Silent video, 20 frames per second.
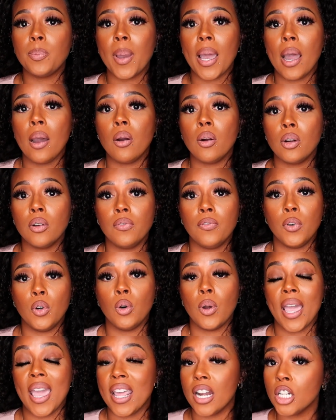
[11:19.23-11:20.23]

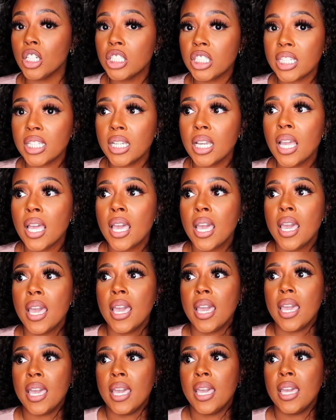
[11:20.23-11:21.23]
powerful energy
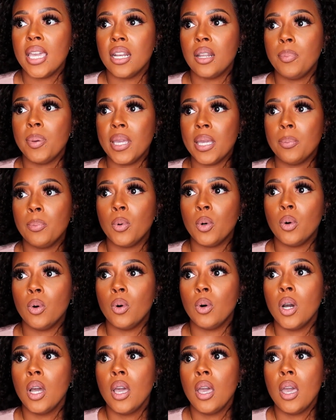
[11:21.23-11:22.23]
in
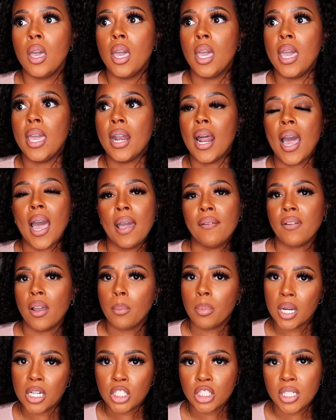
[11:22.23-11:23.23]
people in high
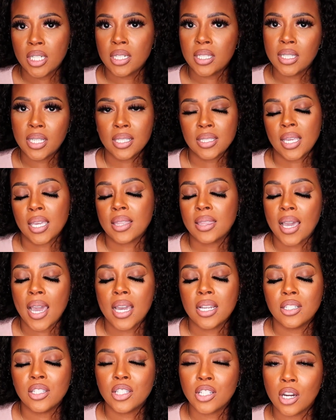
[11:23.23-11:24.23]
vibrations, things like
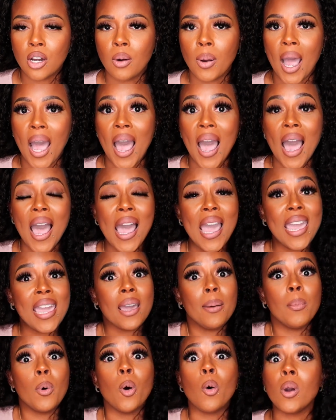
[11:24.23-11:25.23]
that. So I
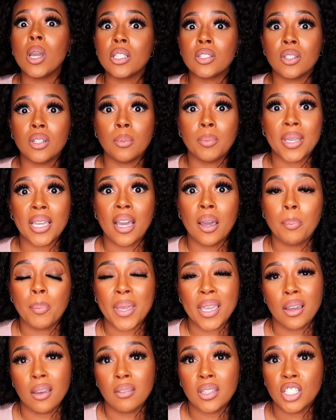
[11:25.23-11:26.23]
am always going to be
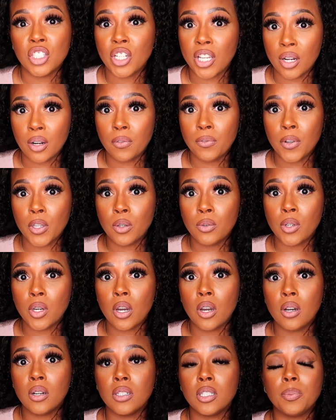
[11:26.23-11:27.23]
upbeat on this channel for you
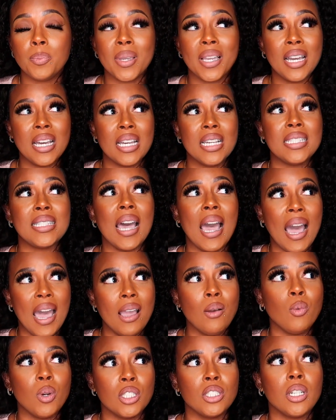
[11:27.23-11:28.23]
dolls because
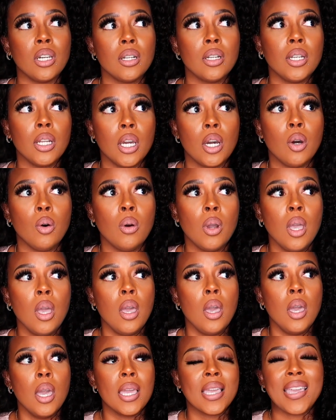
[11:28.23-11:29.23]
I want y'all to know
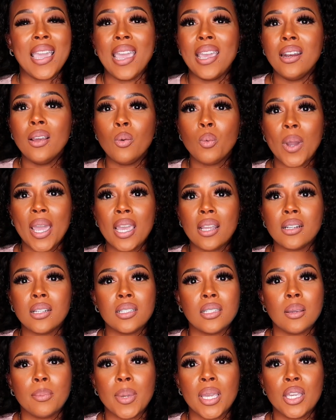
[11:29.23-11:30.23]
gaining weight
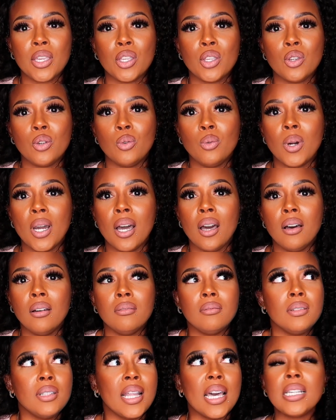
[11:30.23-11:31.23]
doesn't make you
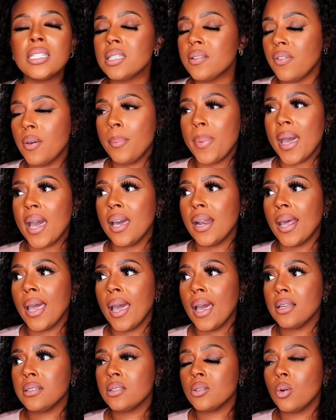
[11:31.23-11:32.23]
less of a
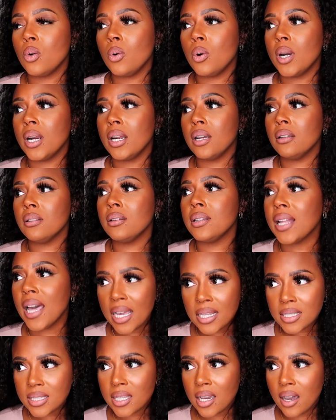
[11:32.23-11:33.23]
badass or
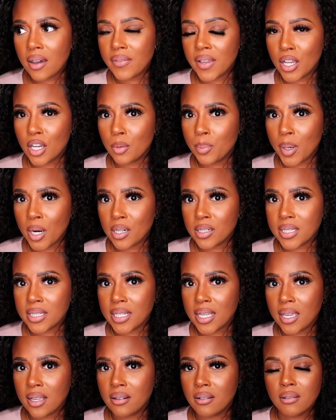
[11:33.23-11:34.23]
less of a good
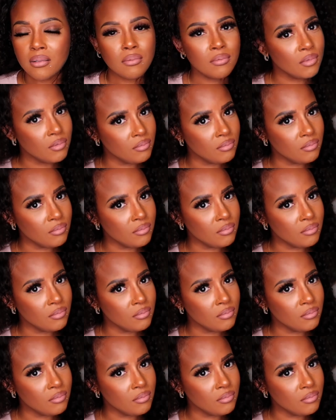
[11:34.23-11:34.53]
person.